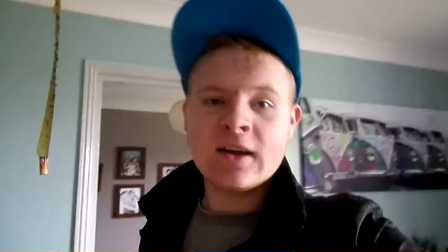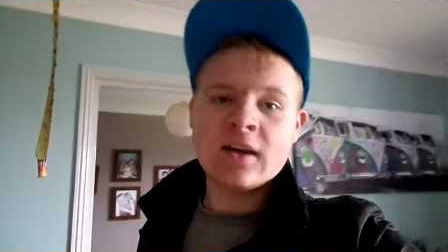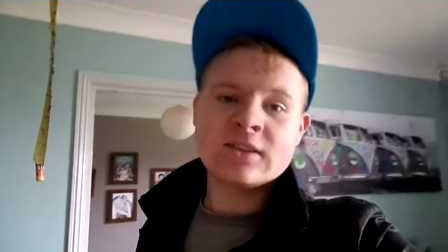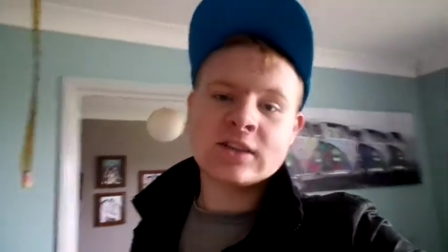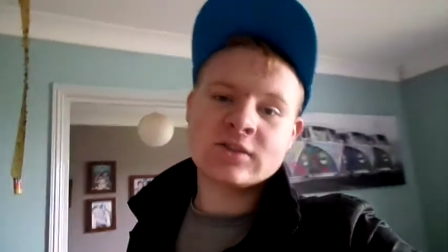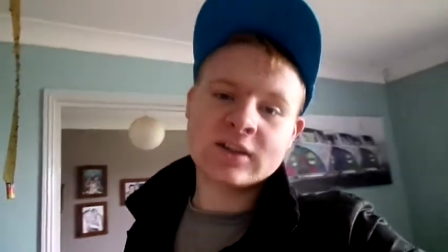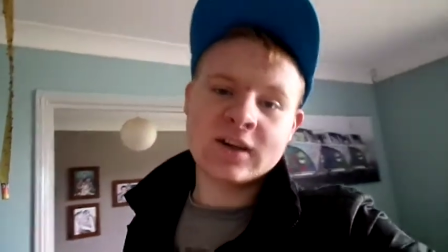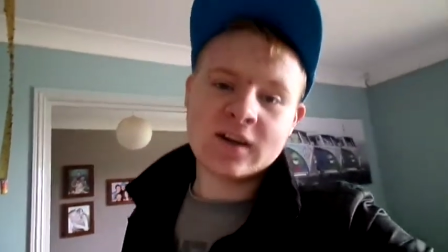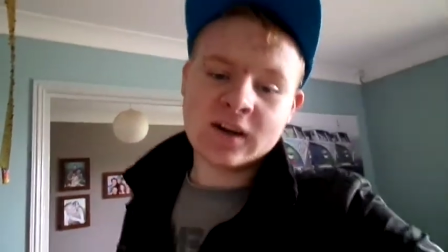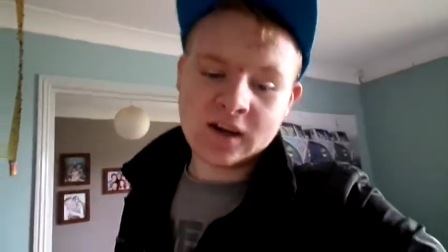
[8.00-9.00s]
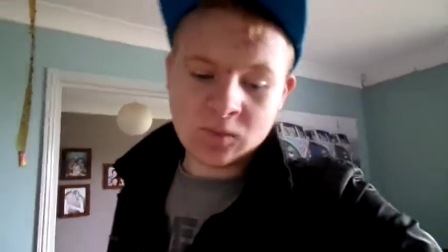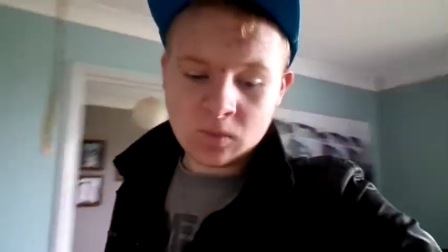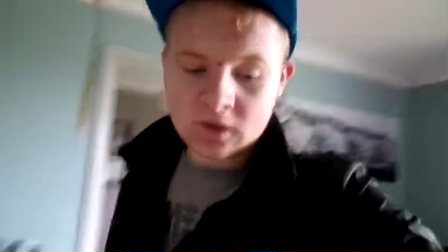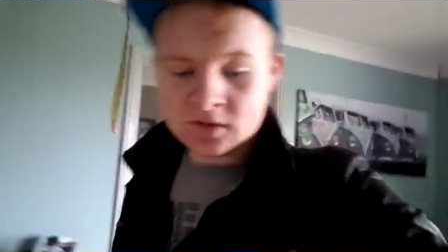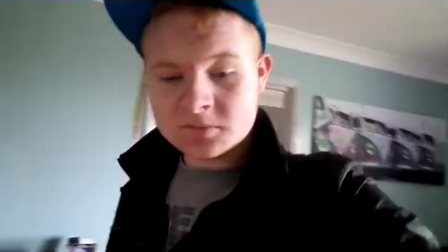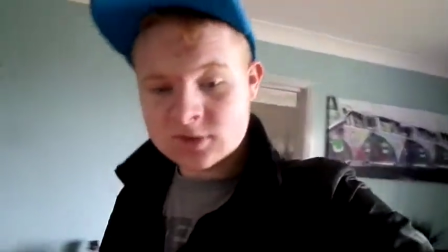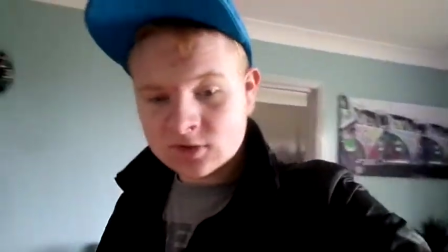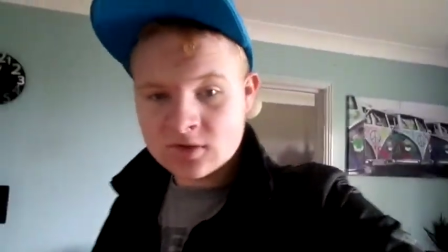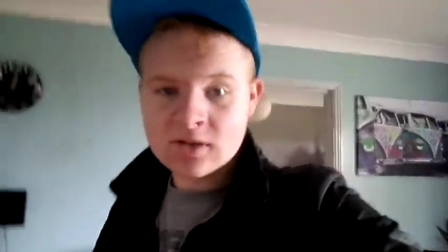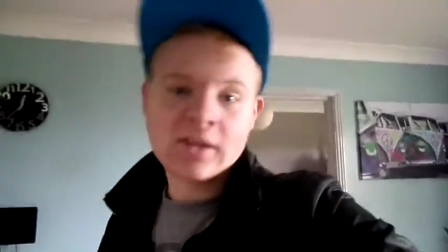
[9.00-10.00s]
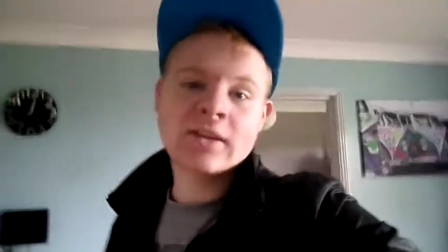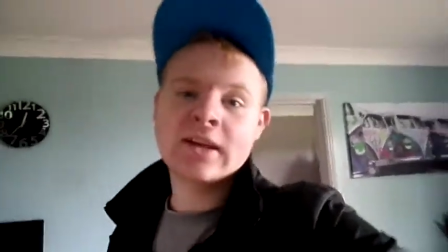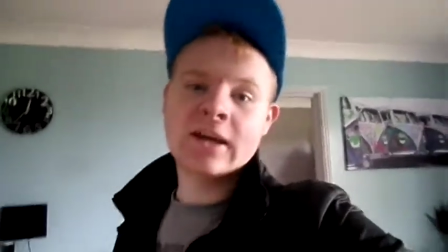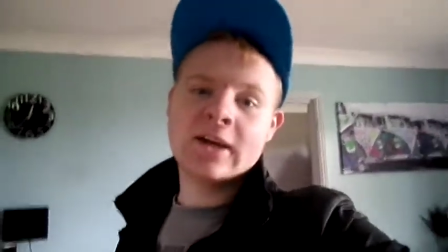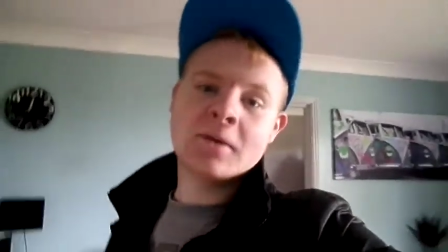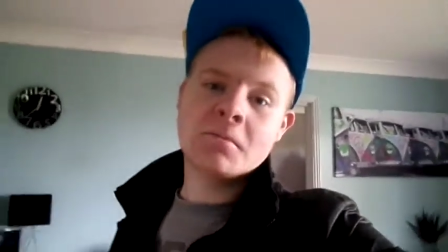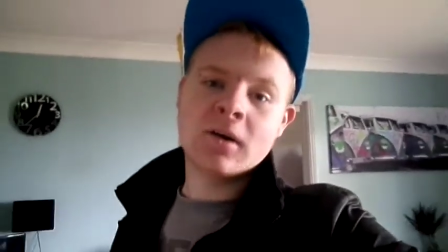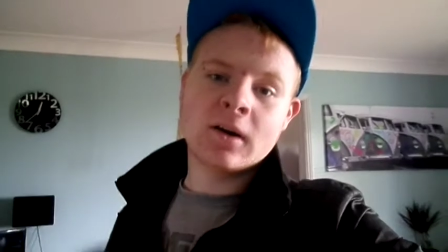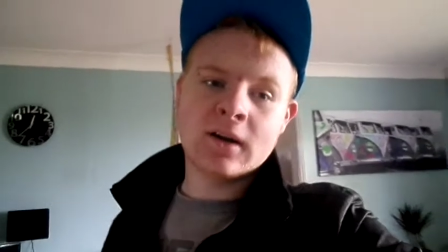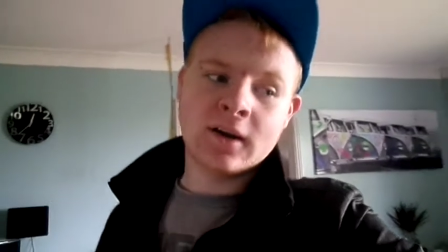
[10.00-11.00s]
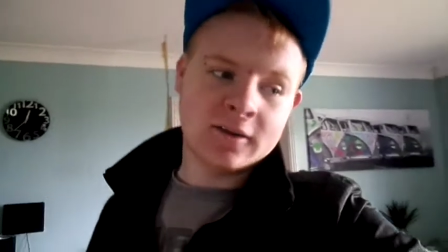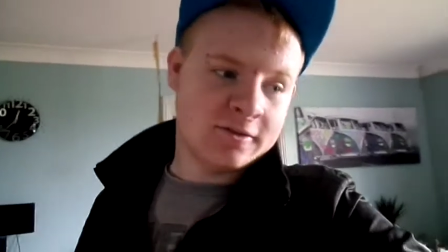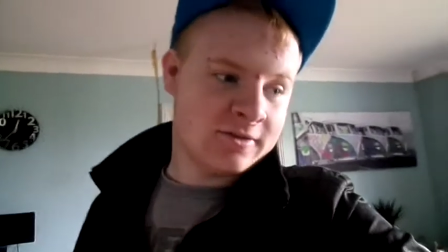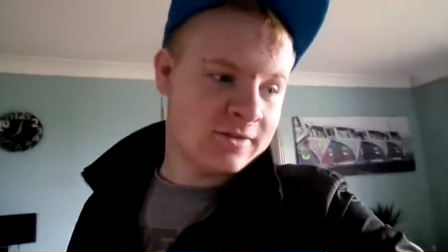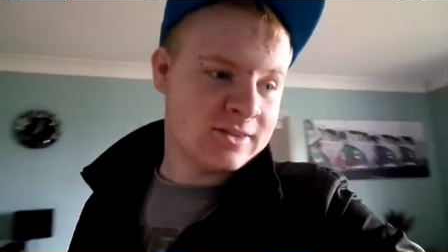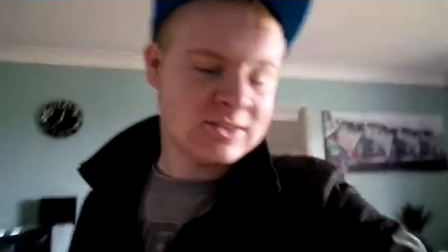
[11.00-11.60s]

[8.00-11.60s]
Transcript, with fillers: guys, how's it going, and welcome to another day in my life.